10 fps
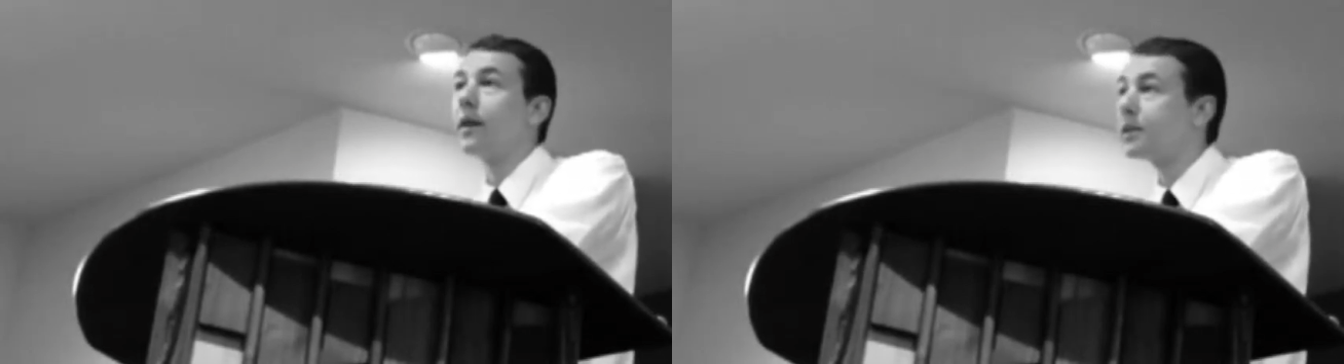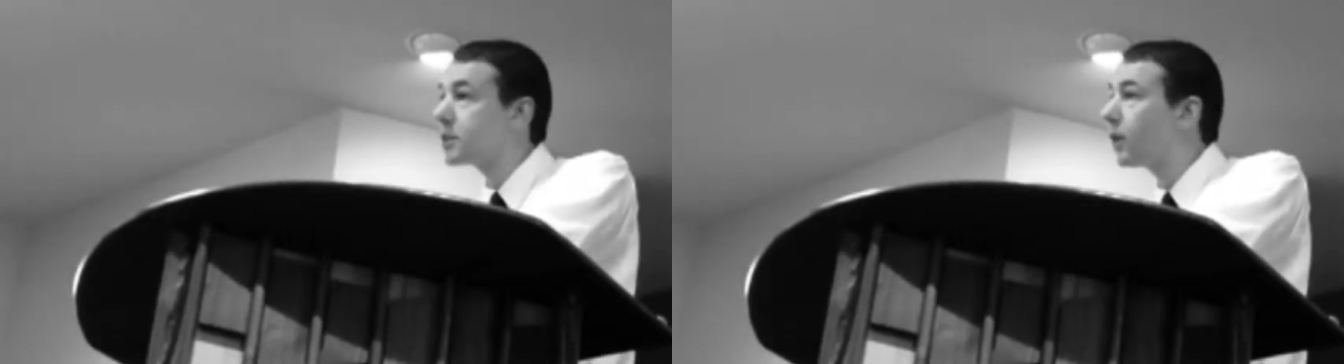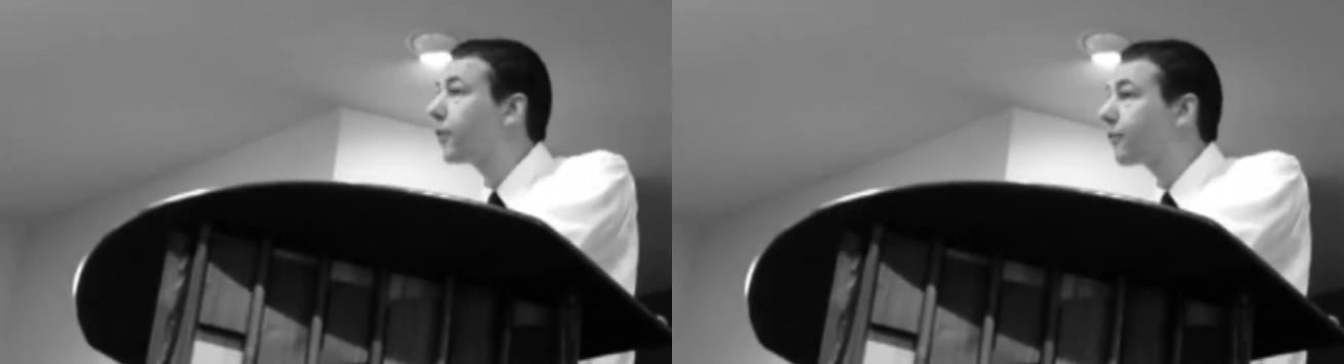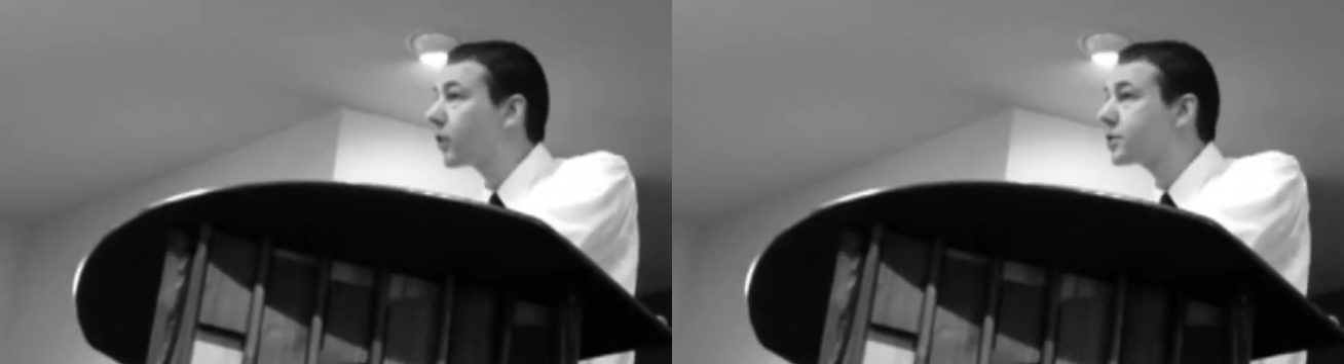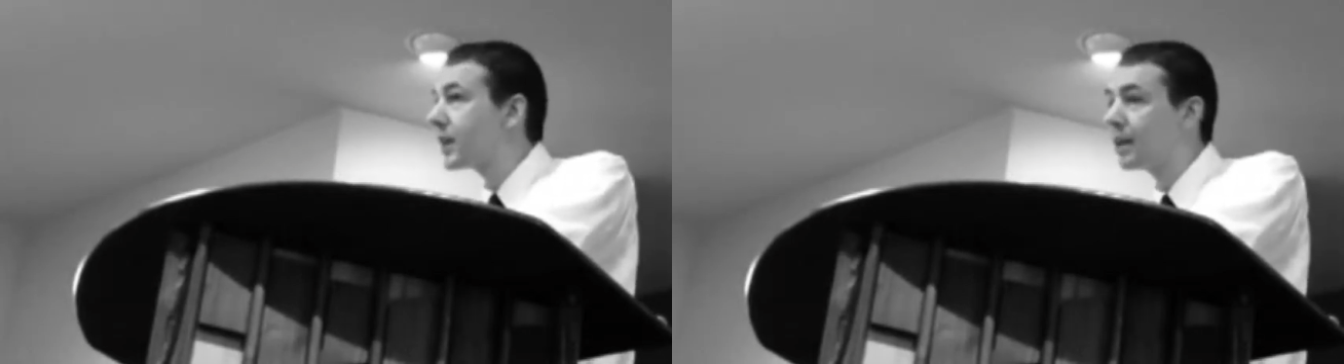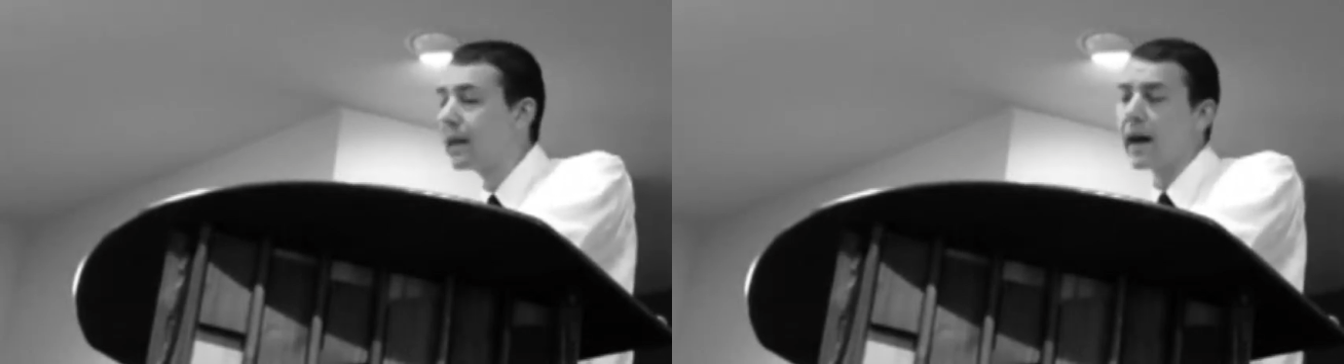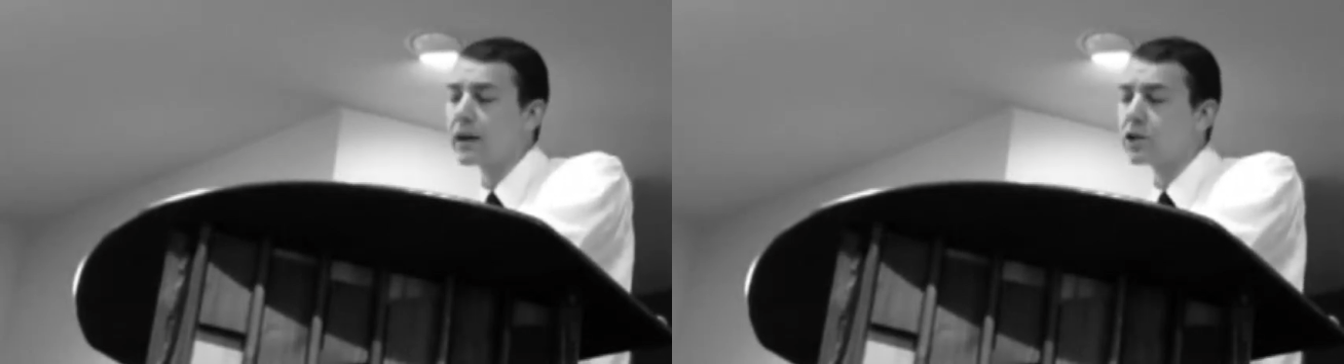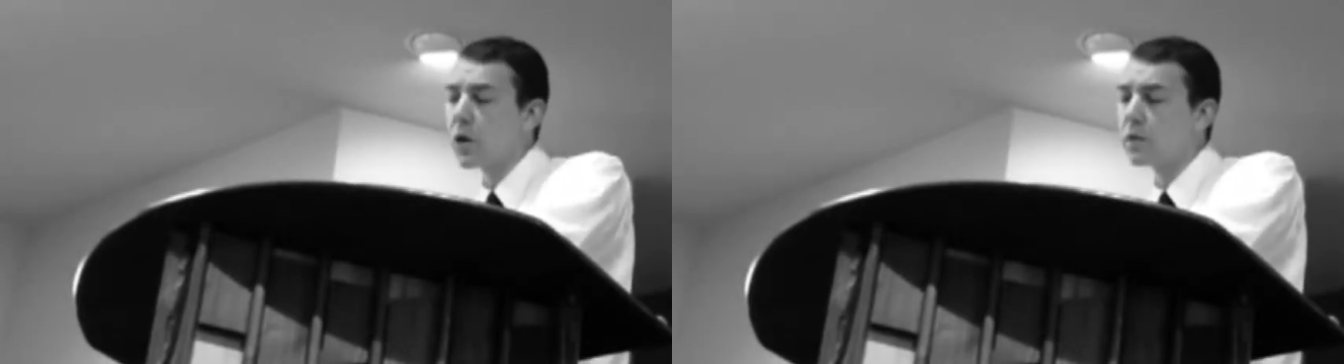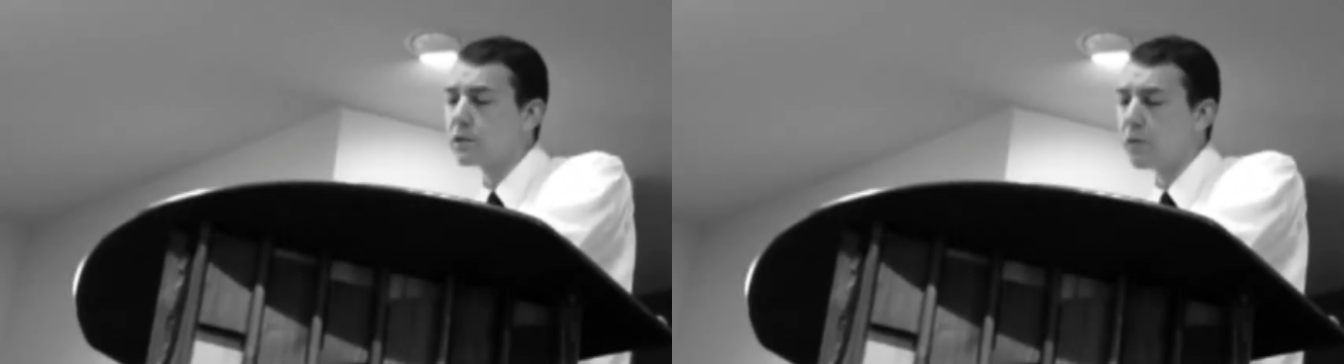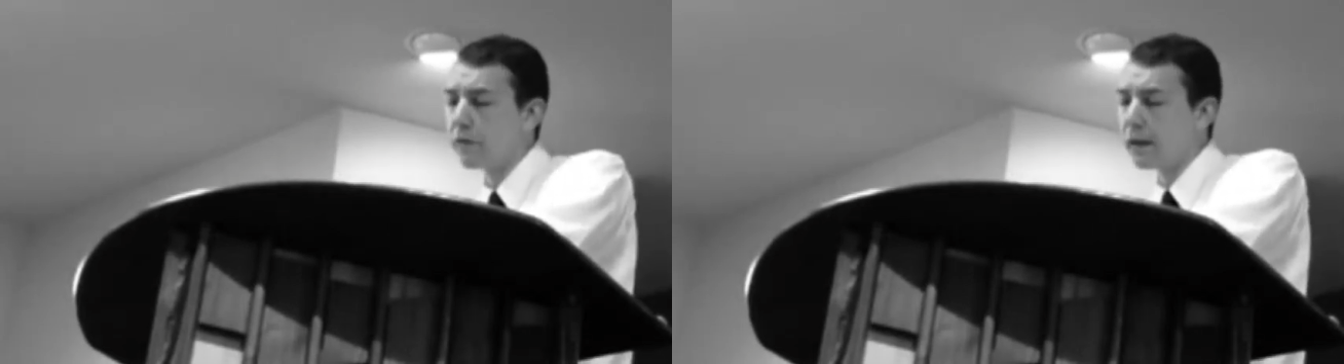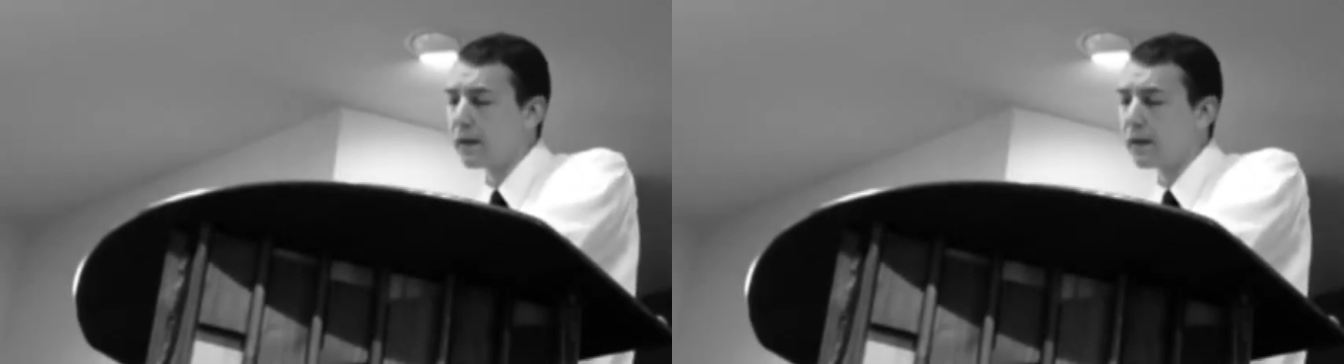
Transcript: until the first Indiana Jones movie.